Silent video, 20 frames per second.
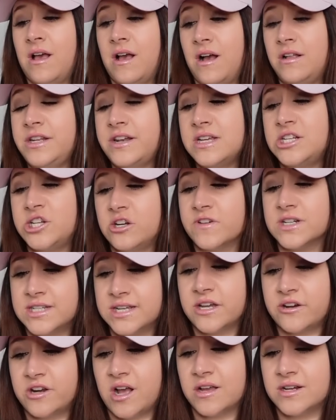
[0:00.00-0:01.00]
All a nice show for
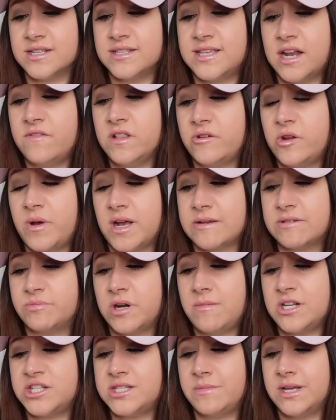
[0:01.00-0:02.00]
$600. Instead of the loaded box, I was
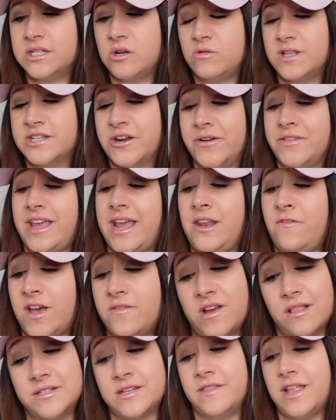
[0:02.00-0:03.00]
promised she sent me a tote that's currently
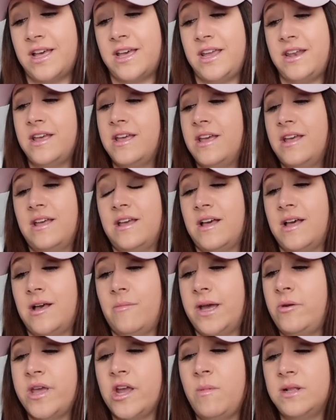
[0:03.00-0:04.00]
$85 online.
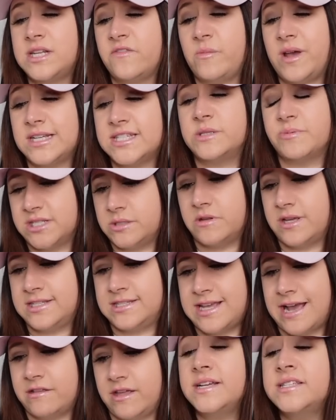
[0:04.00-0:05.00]
I don't care about stuff or bags. It's principle.
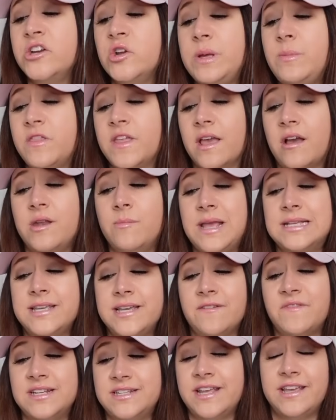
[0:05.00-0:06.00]
Exactly. 600 people think I got an
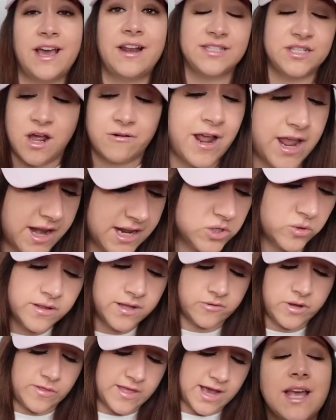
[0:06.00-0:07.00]
amazing gift I didn't get. It's not right. And I
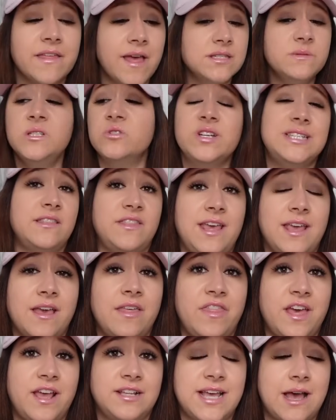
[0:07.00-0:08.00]
totally agree with that was the most recent thing
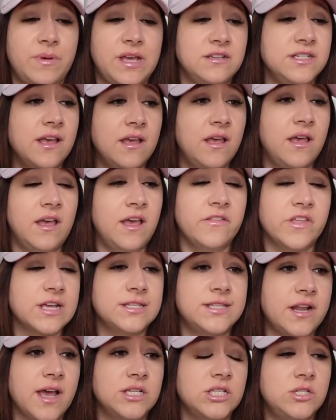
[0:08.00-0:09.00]
that has happened. And like
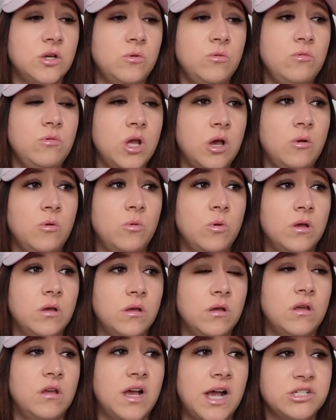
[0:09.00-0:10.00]
I said, I just don't know
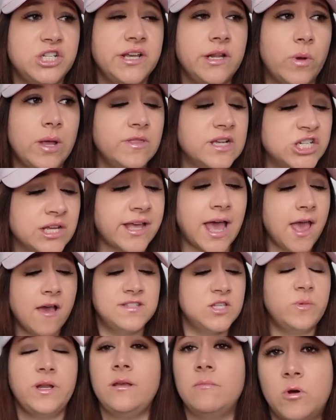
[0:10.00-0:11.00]
how she can get away with this shit. Like, I
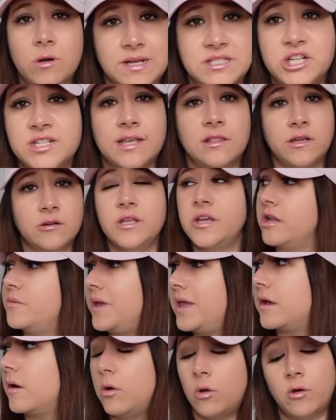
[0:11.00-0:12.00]
have so many more messages. I literally could
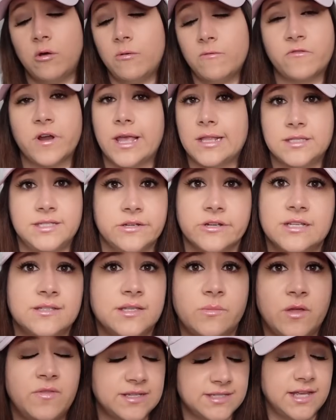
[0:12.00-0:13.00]
make a whole friggin'
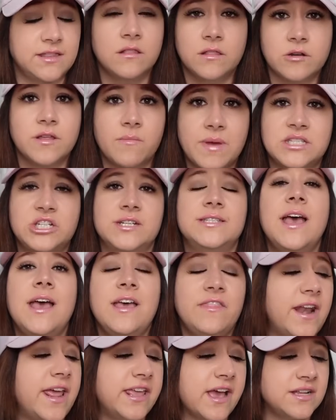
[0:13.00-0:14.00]
series about this. Like, literally the messages
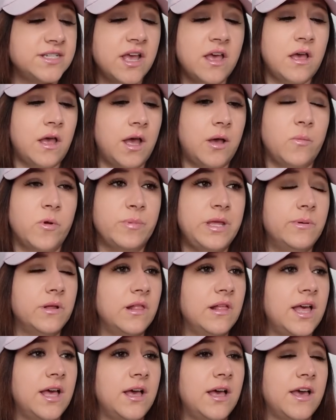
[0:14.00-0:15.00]
that I get where
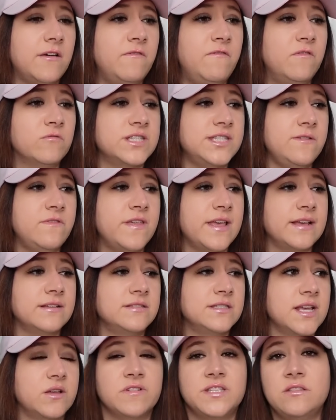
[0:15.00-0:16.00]
people have received
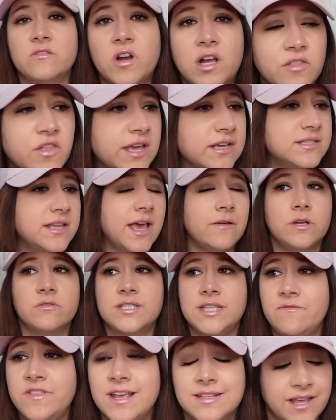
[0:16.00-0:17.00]
things, like, received the wrong things. They haven't
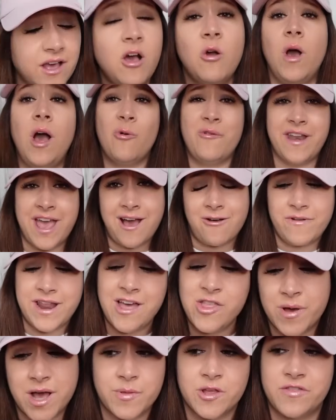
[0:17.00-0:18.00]
received things. Like, now
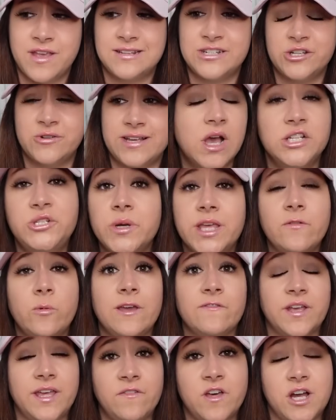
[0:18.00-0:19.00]
the popular thing to do is do a
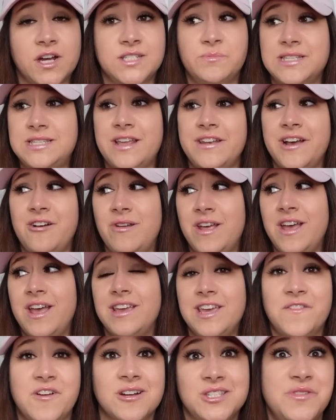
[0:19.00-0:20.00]
giveaway for gift cards, but send out
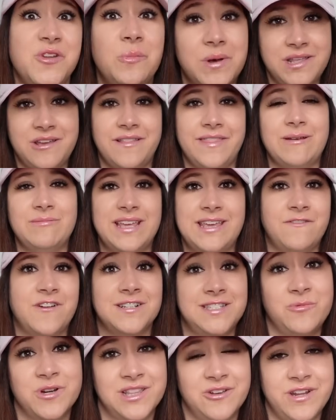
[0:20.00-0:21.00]
gift cards with no money on them. Like, gift
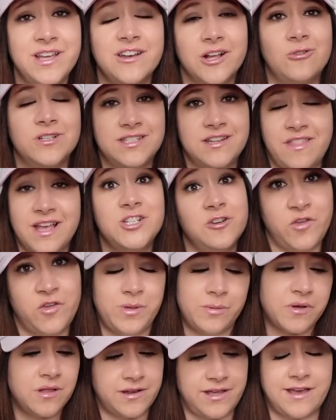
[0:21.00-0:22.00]
cards that weren't loaded. Nicole has done that
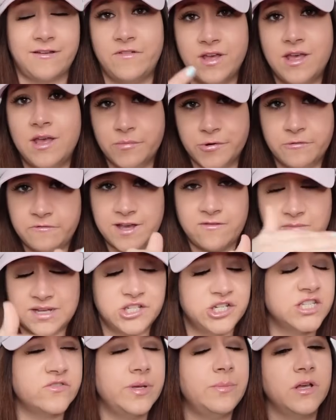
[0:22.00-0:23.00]
people, and I have proof. I have
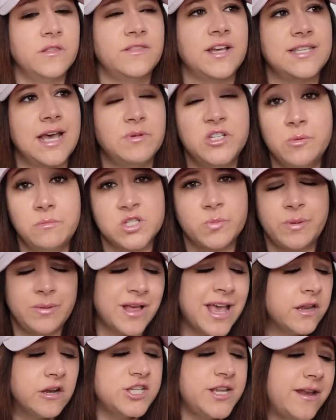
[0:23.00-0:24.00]
messages from people that that's happened to multiple
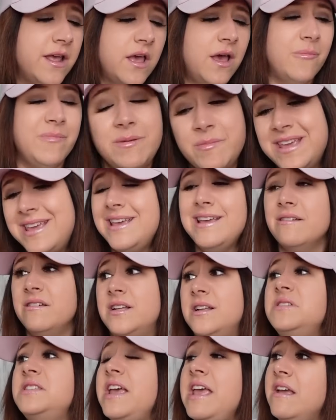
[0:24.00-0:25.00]
people. I can understand maybe making
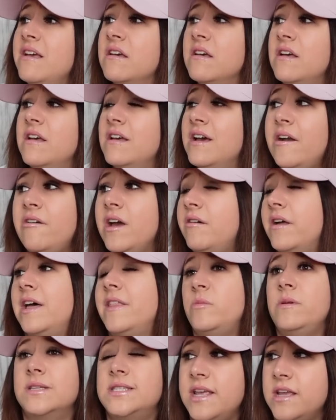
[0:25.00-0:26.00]
a mistake. I don't know how
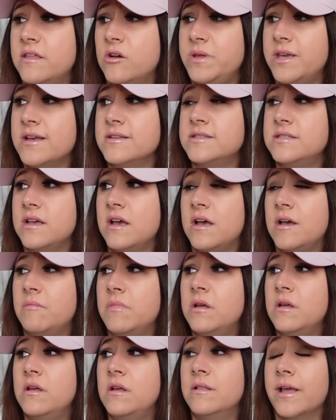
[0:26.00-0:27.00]
that would be a mistake, though, because, like,
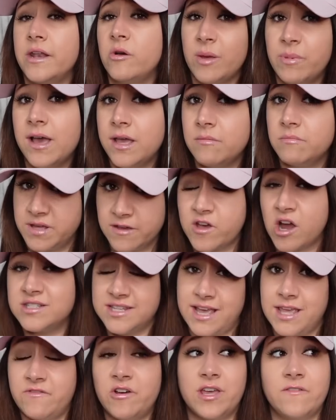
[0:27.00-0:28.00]
I know I buy gift cards.
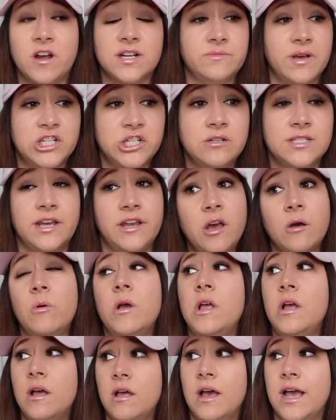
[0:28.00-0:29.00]
Like, I give out gift cards in my shows, and I
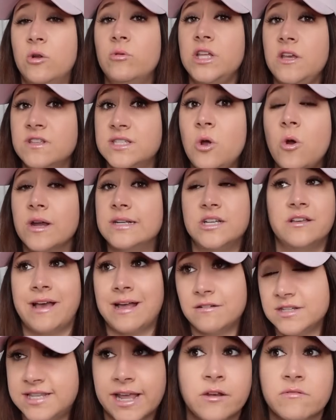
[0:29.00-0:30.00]
know I don't leave the store until
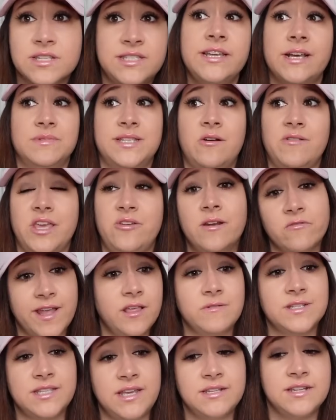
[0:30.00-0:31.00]
that second receipt comes out. Like, you get a
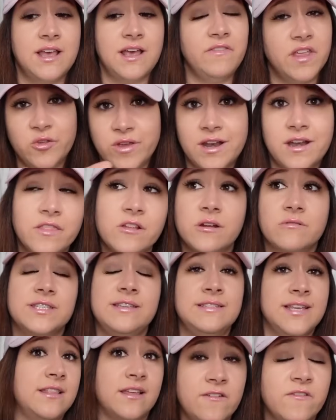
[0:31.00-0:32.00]
regular receipt, and then you get another little
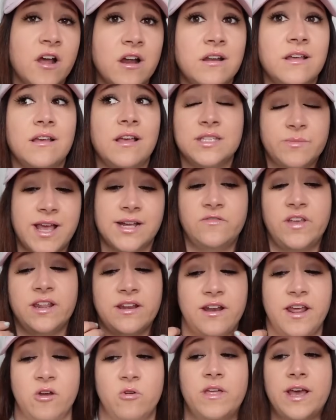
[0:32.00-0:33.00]
receipt saying the gift card has been
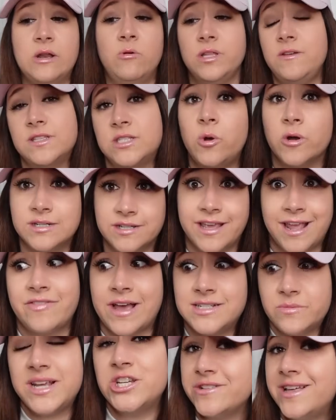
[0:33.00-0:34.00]
activated, and I know that I don't leave the store until I get
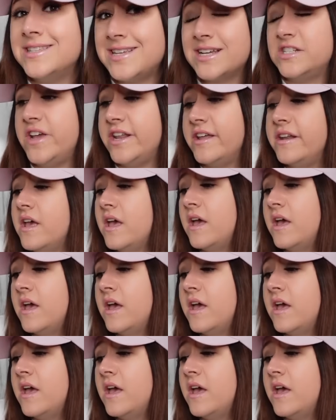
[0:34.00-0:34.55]
that to make sure that it's activated.